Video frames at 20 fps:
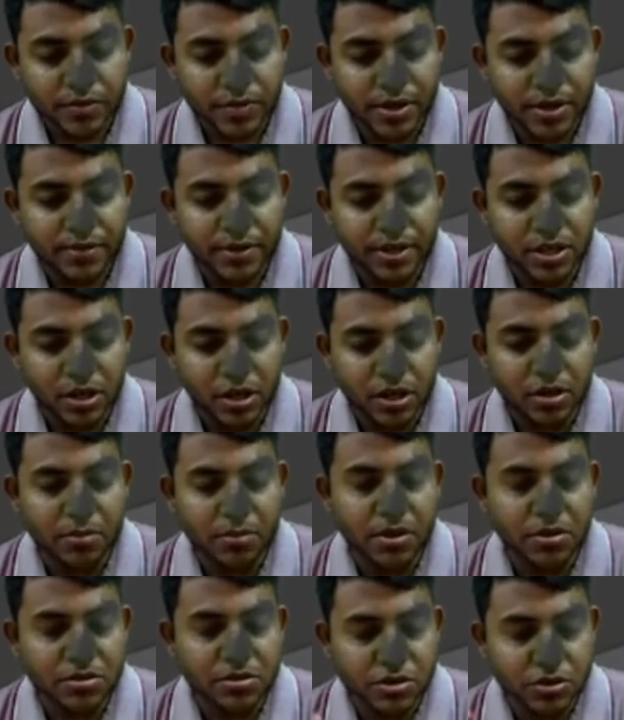So when we
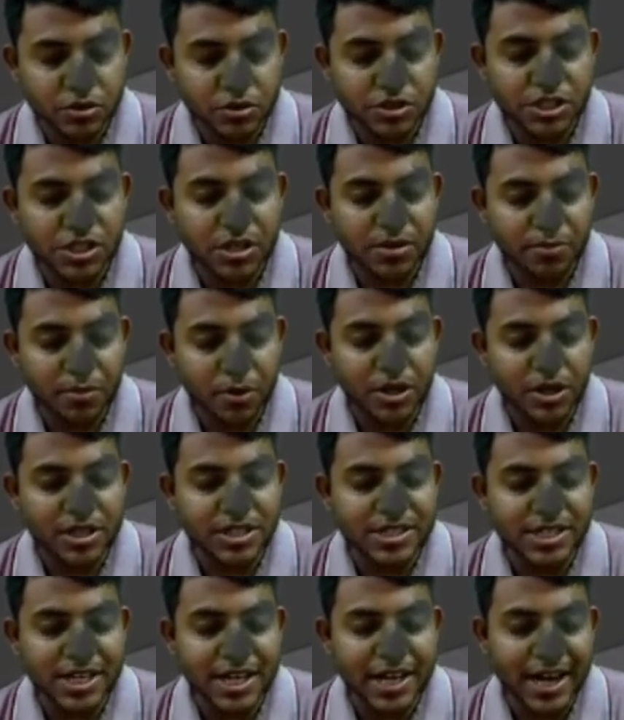talk about social
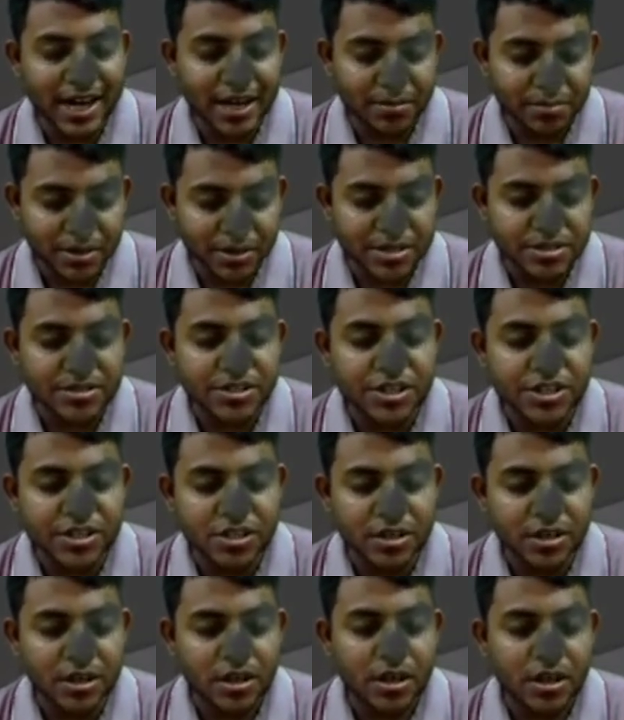policy and
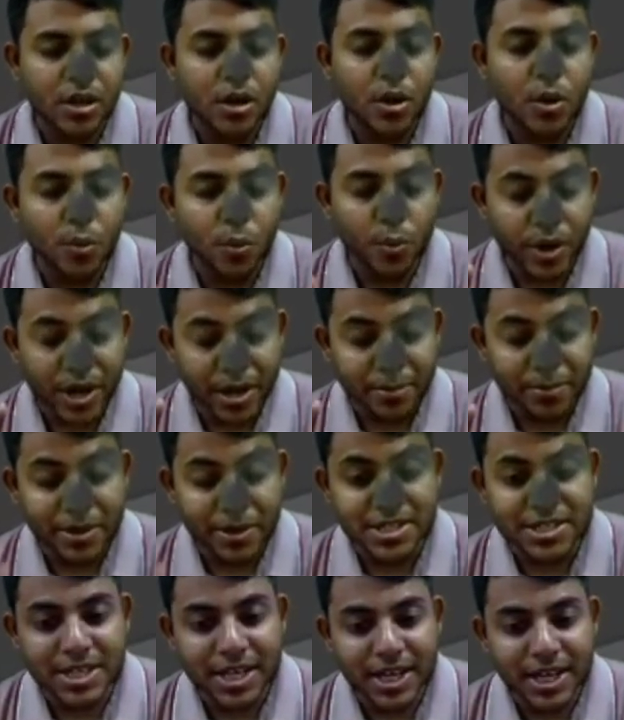administration,
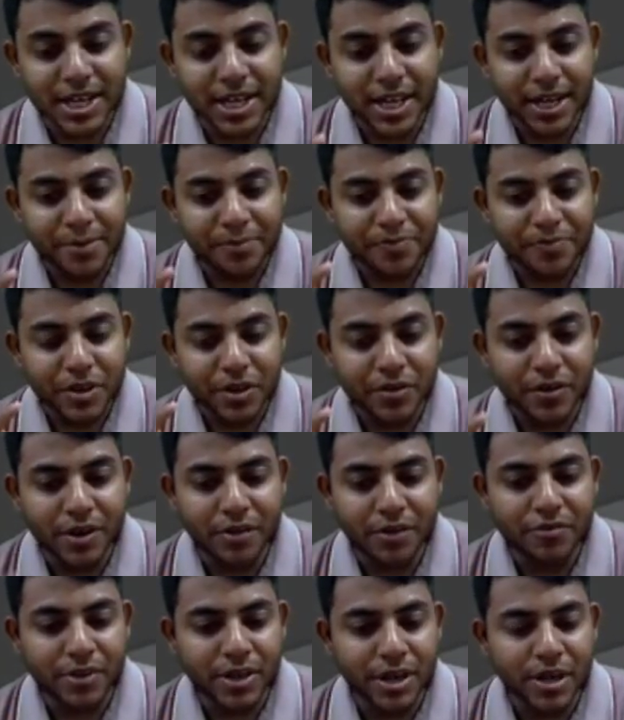we are basically
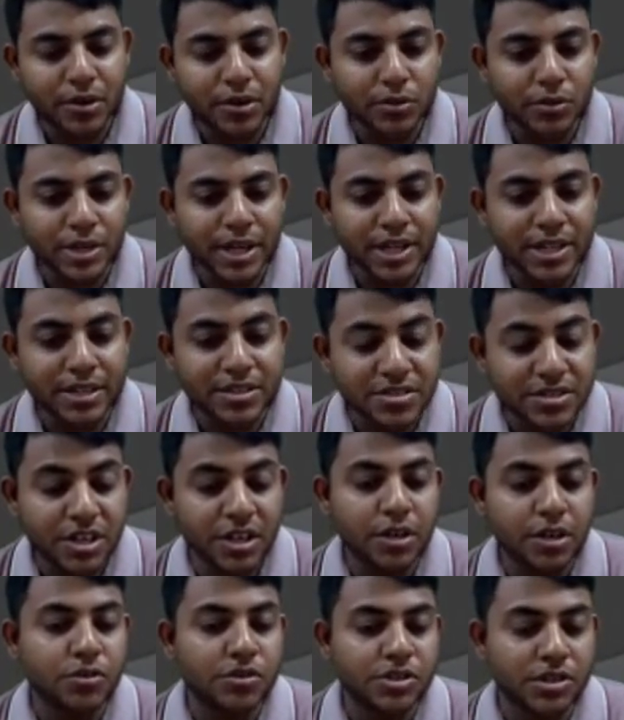referring to the
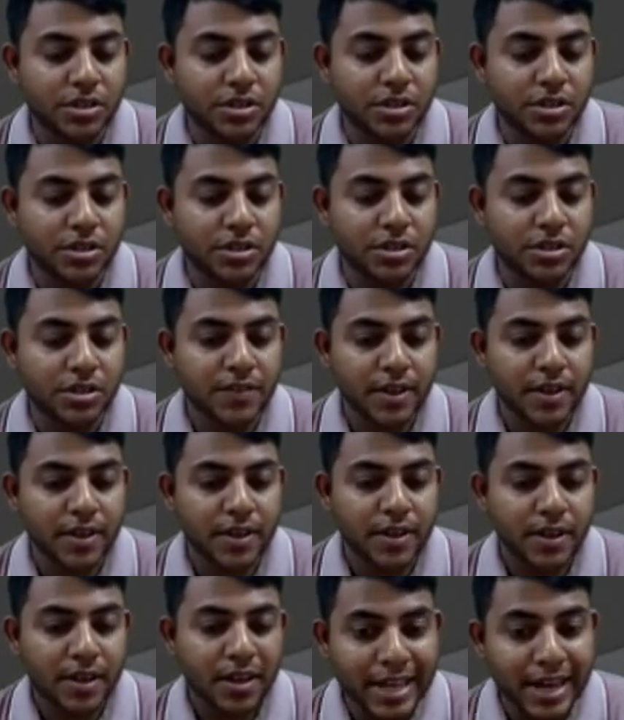institutions
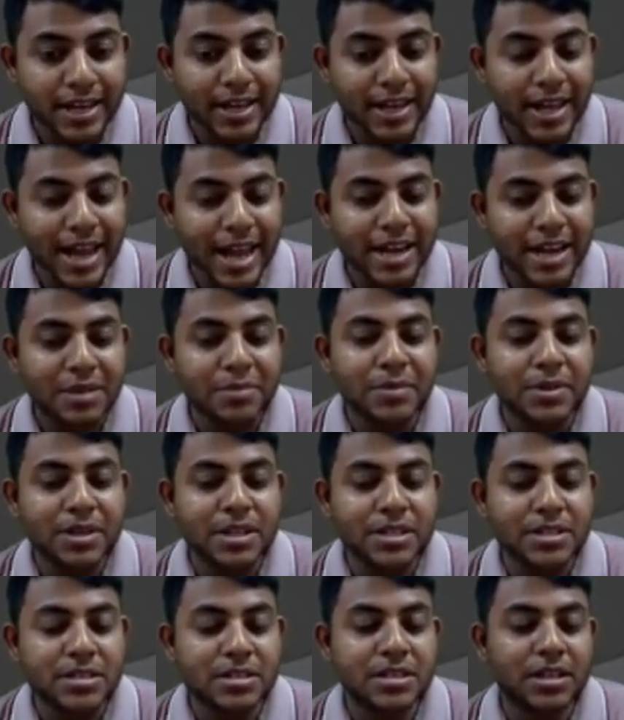that
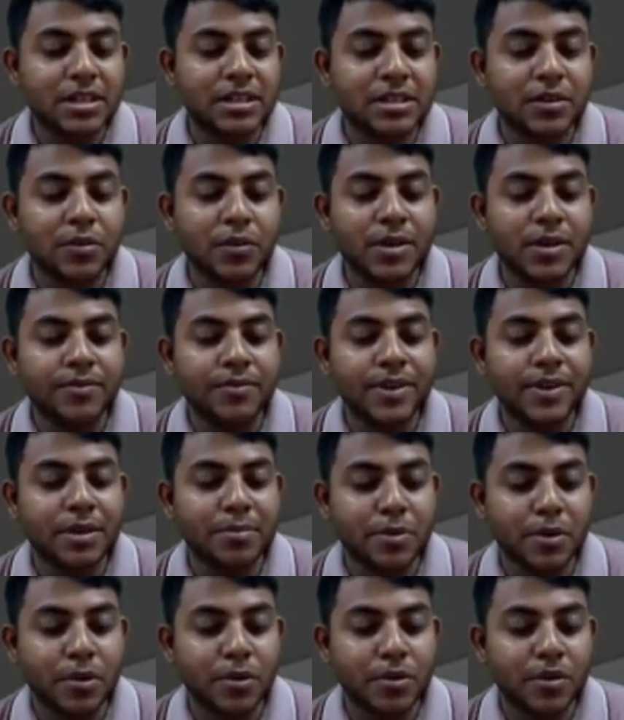administer the
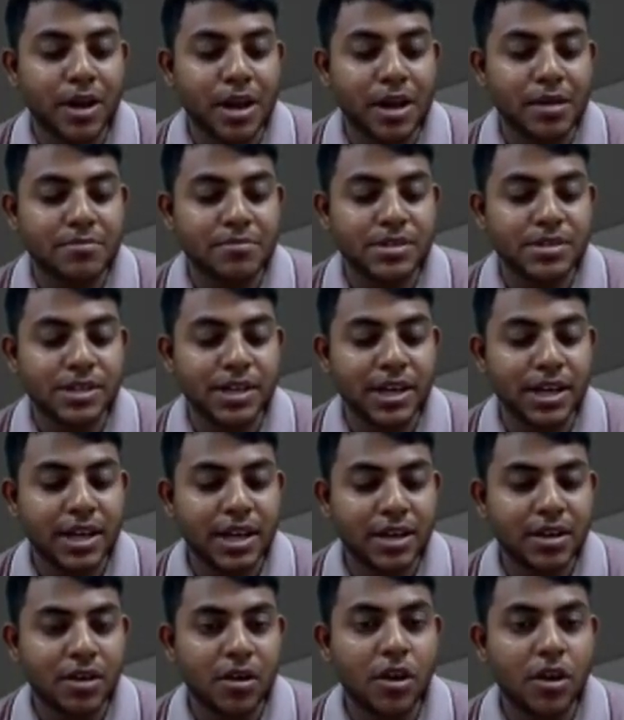welfare
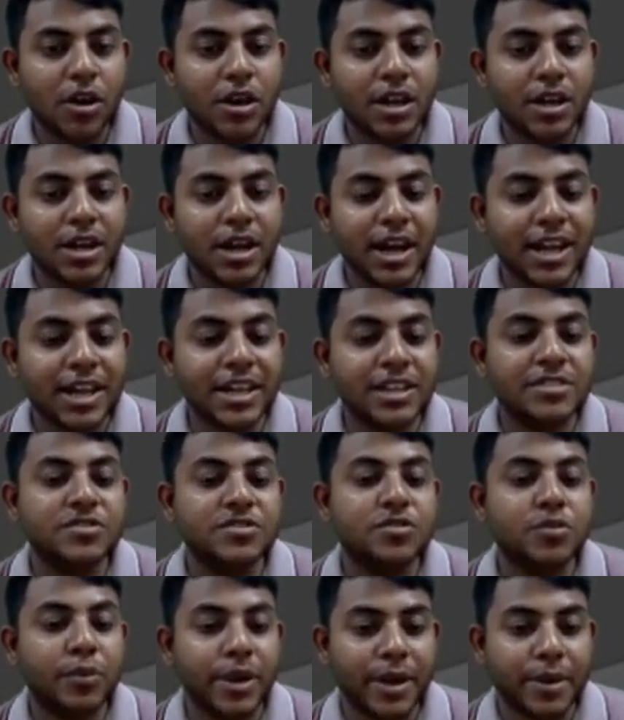programs in an
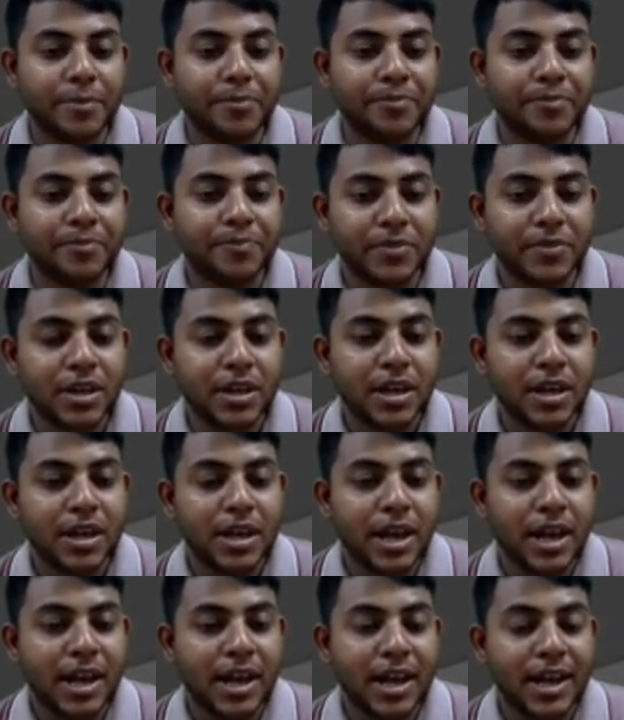organized way.
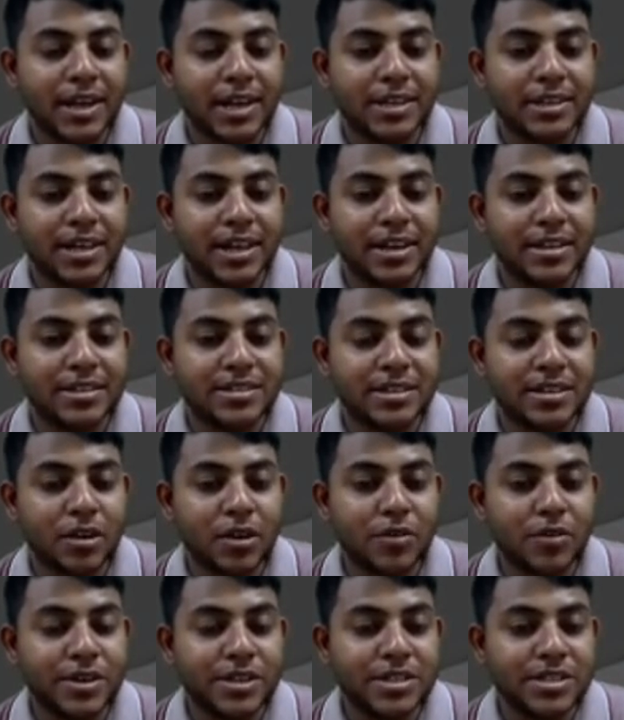And there
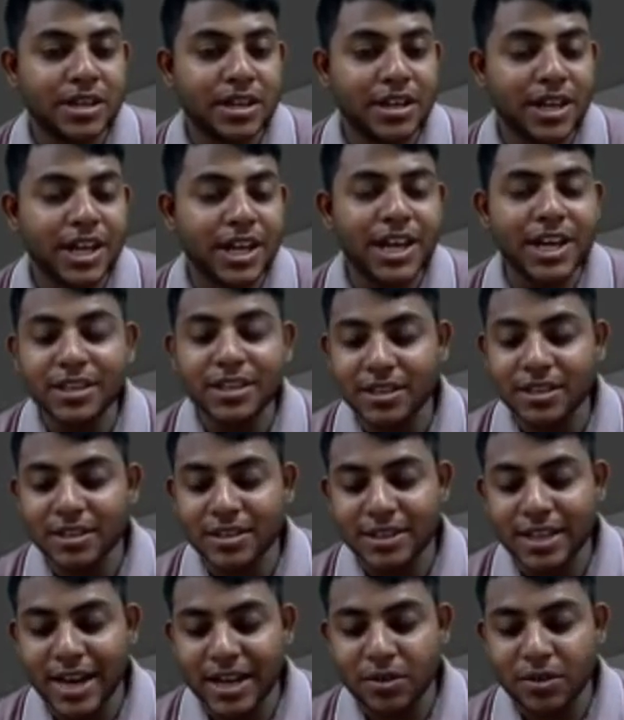is always a
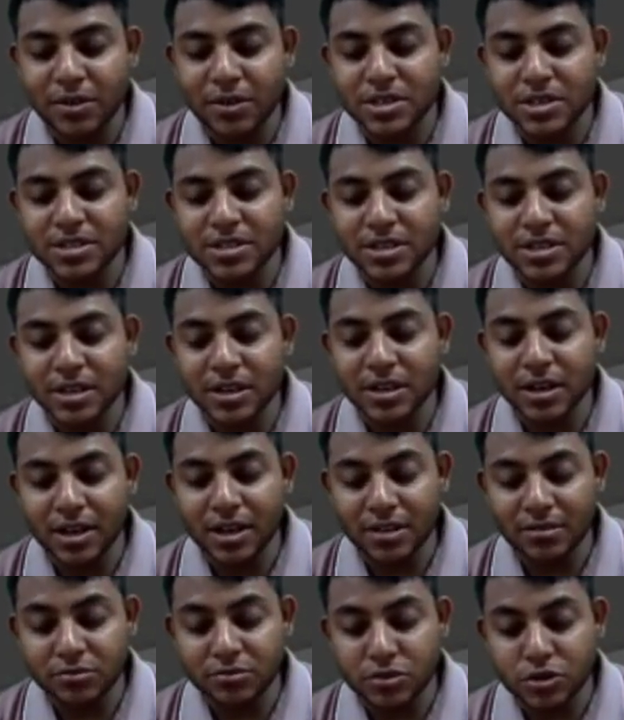need that was,
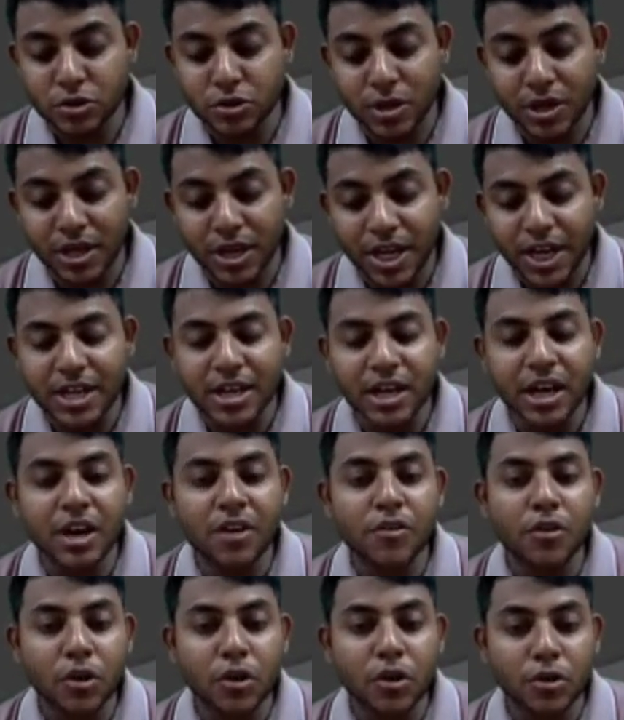so a
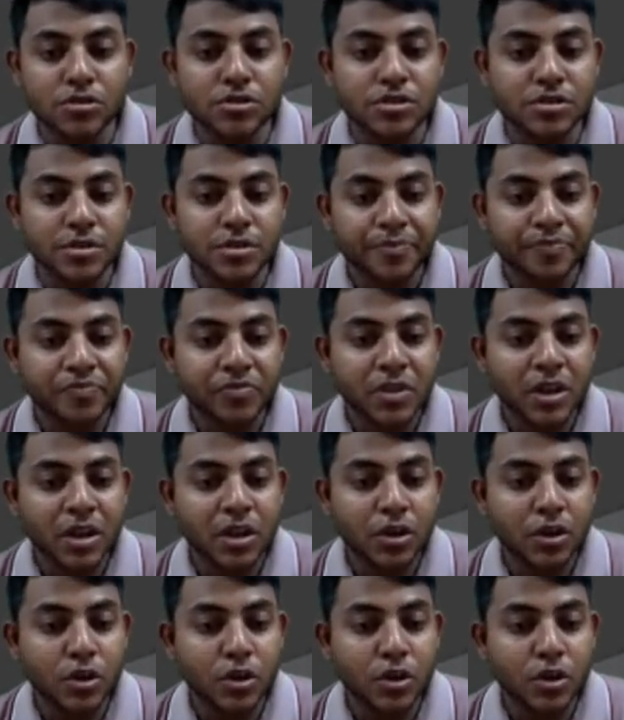need arose